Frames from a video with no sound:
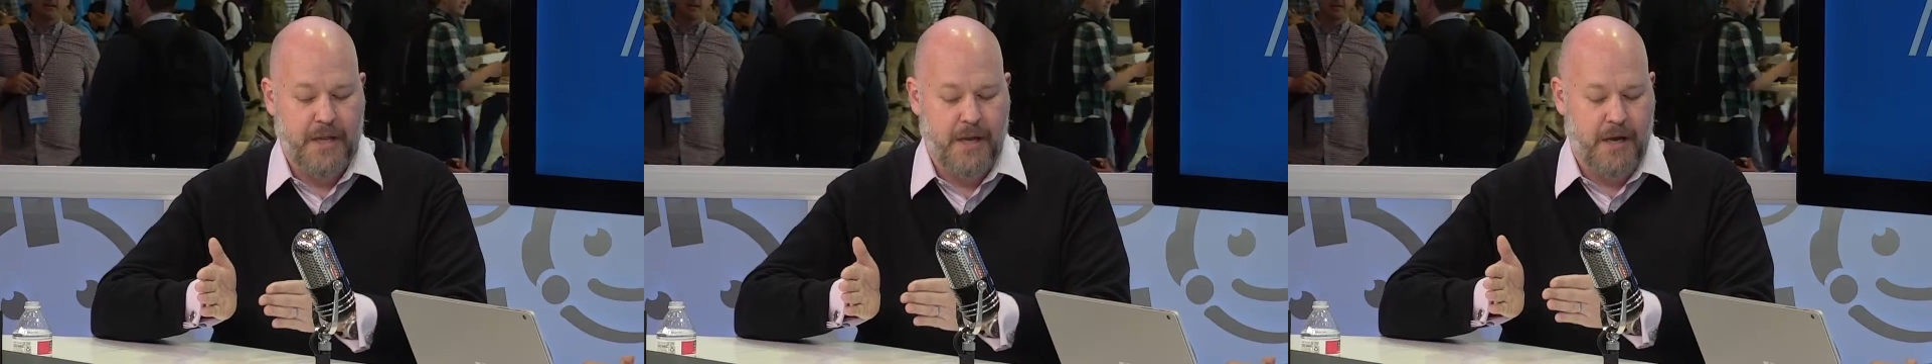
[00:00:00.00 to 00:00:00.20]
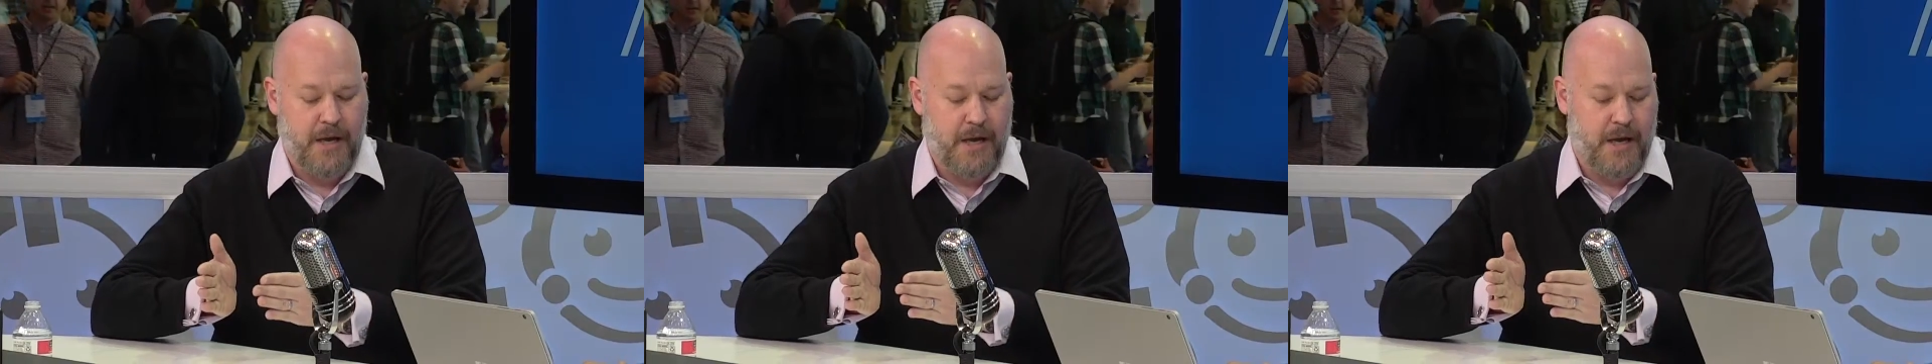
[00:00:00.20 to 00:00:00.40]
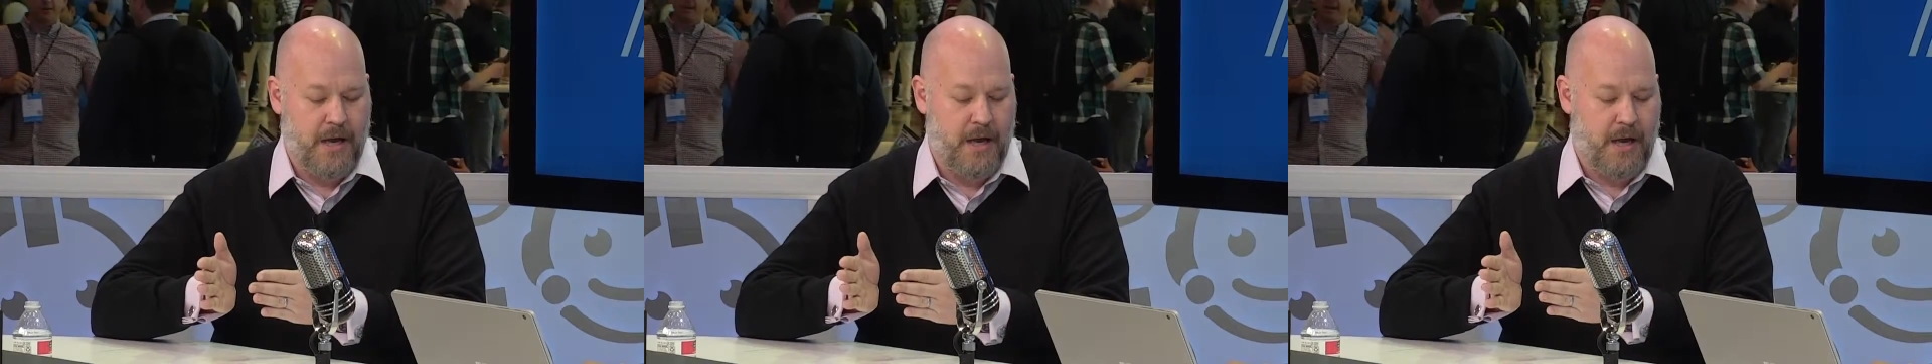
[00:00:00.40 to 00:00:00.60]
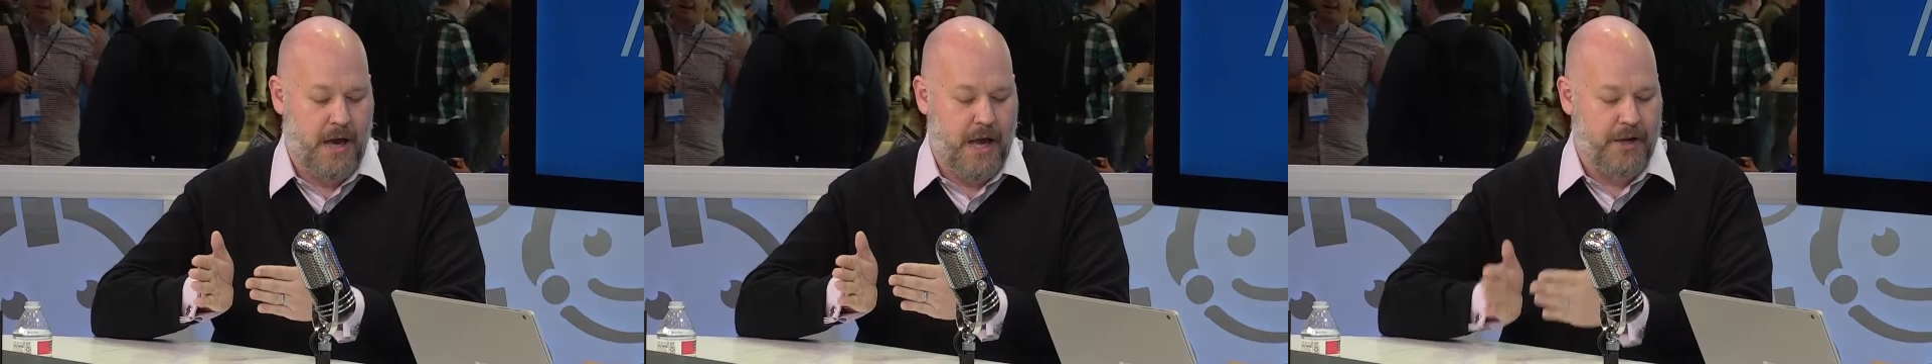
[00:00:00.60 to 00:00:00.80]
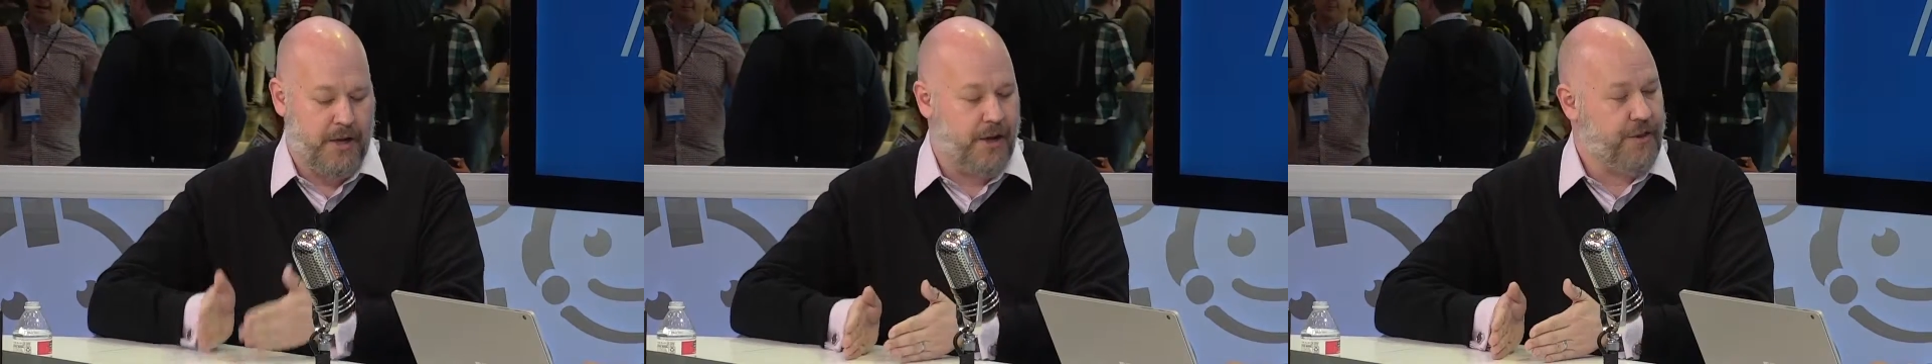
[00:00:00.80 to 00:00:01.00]

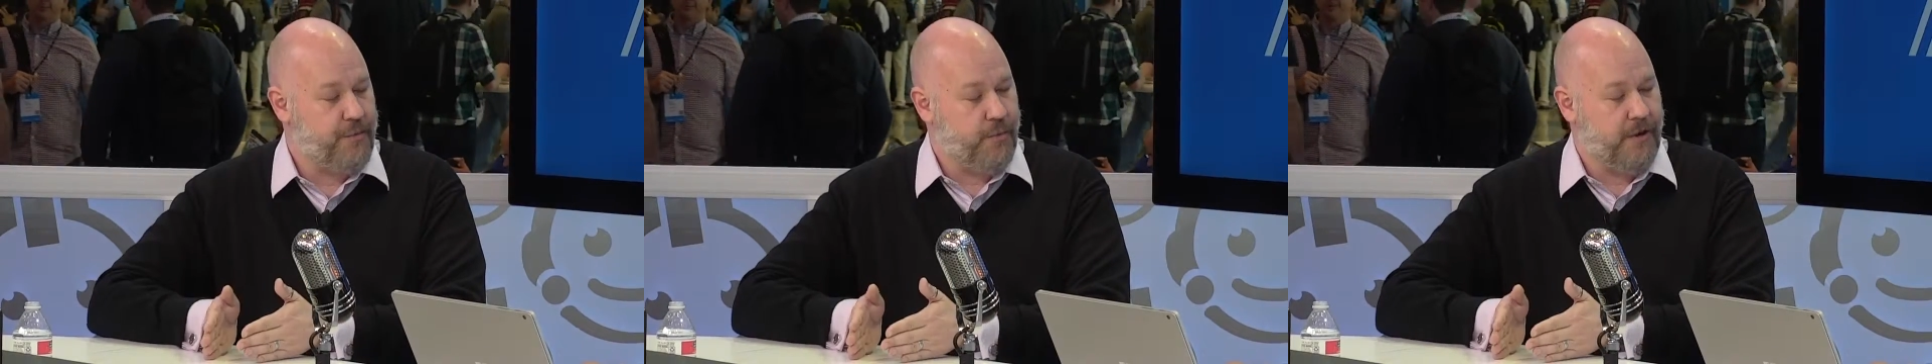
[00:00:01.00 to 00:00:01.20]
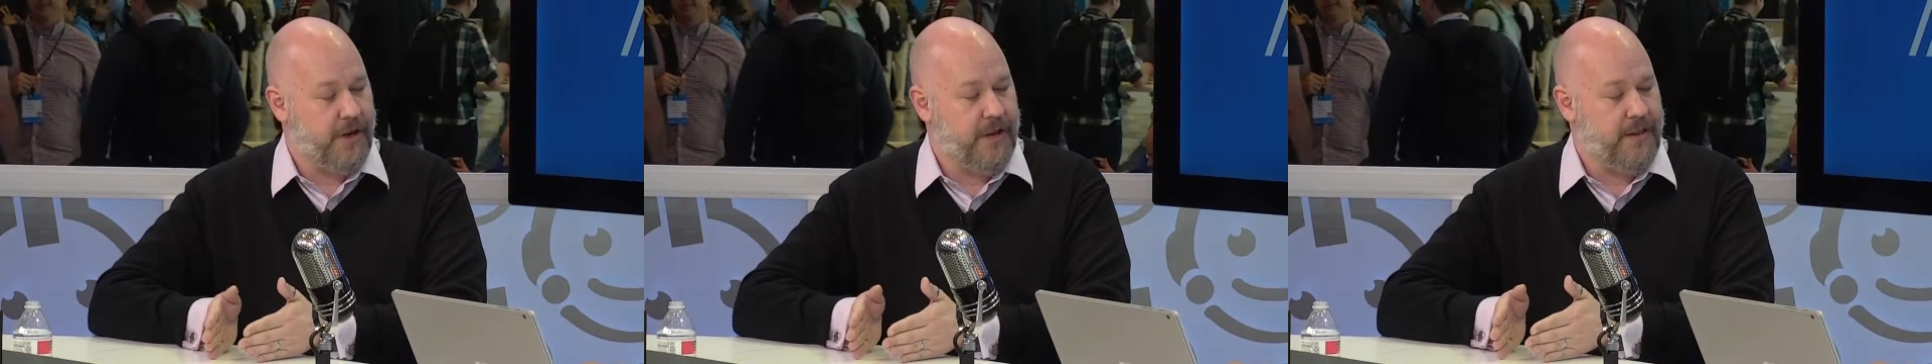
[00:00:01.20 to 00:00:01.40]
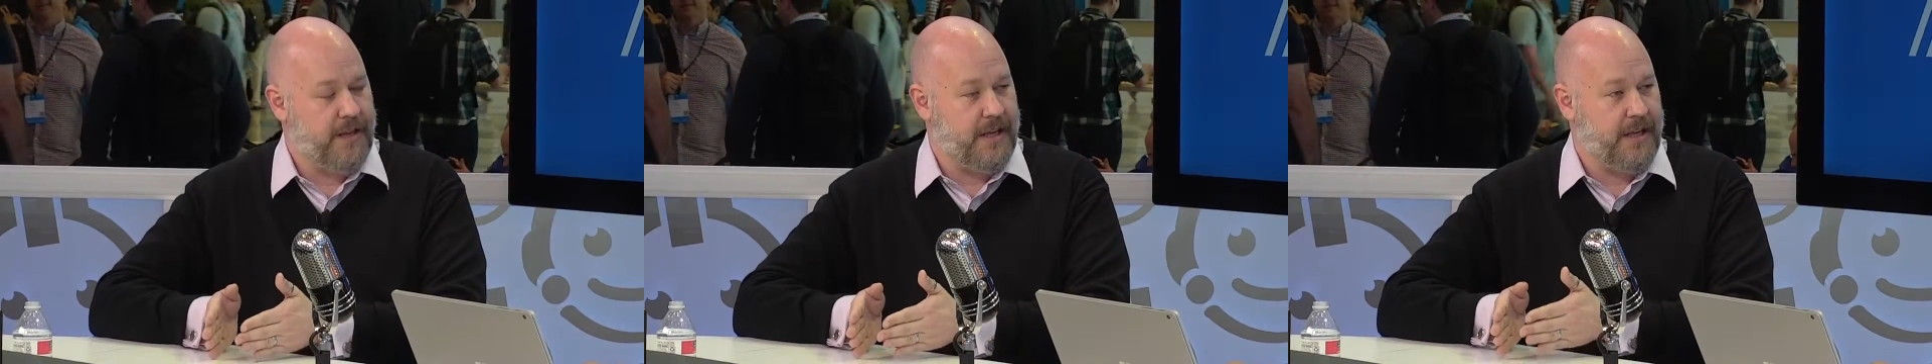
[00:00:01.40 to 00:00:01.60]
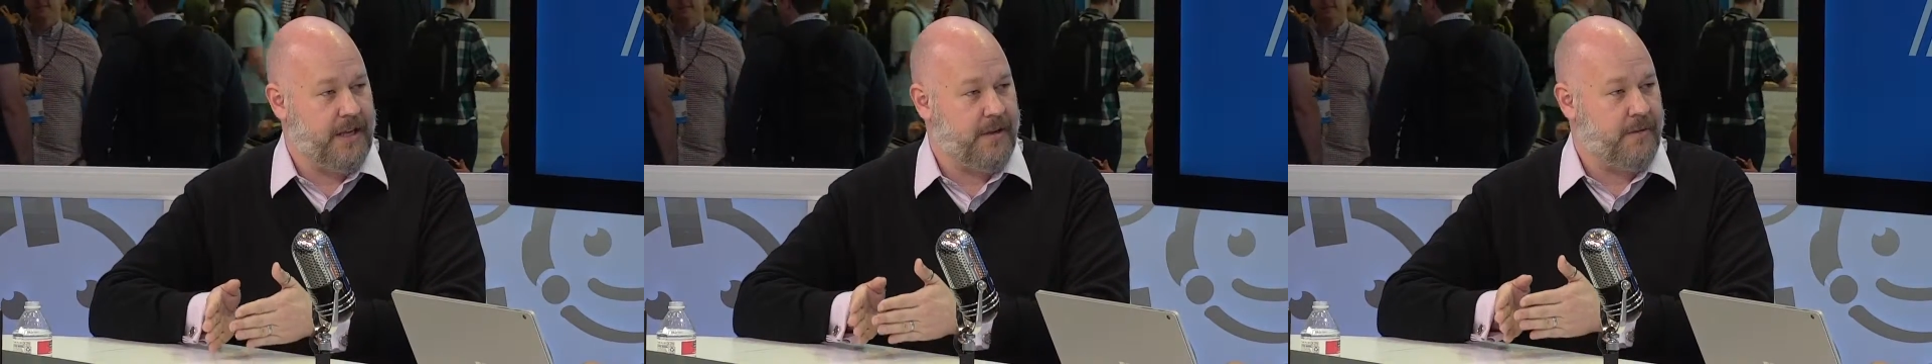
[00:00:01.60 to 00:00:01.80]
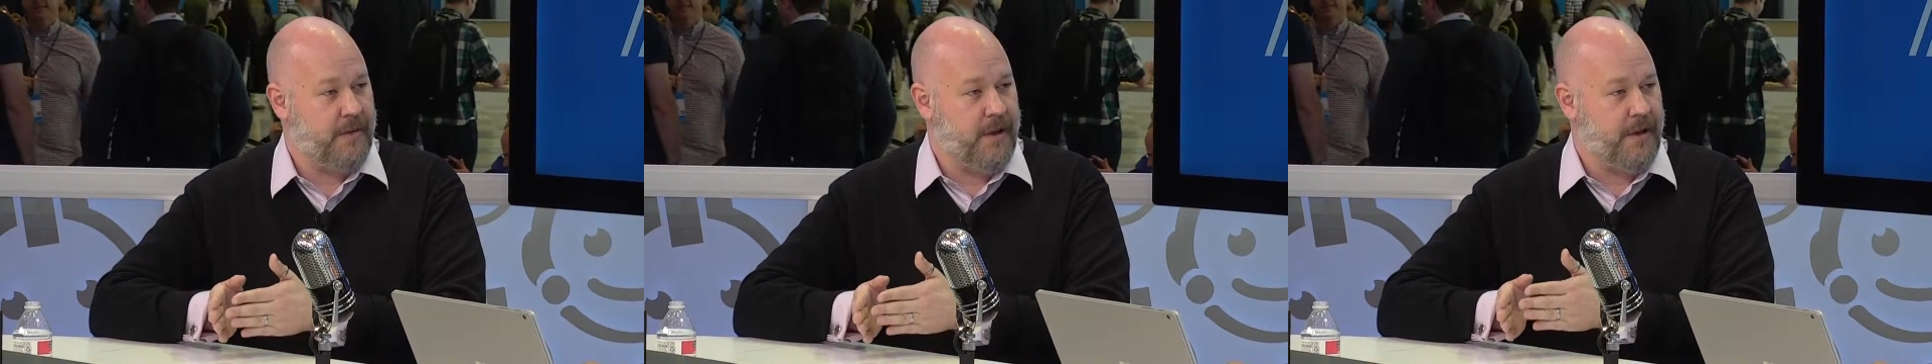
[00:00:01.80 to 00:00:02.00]
icons were in
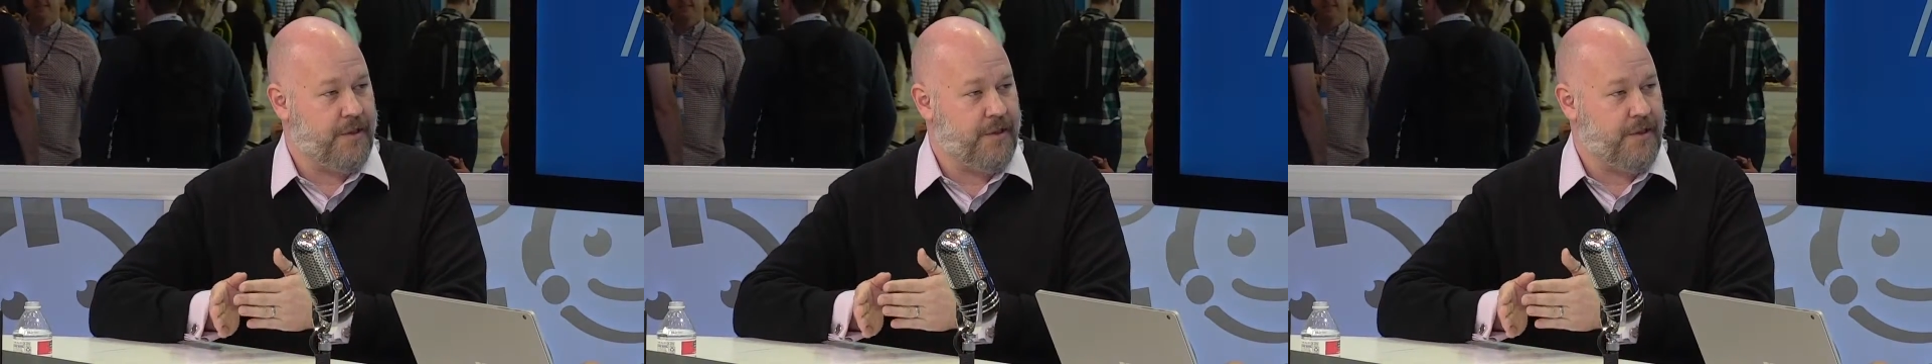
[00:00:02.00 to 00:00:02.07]
the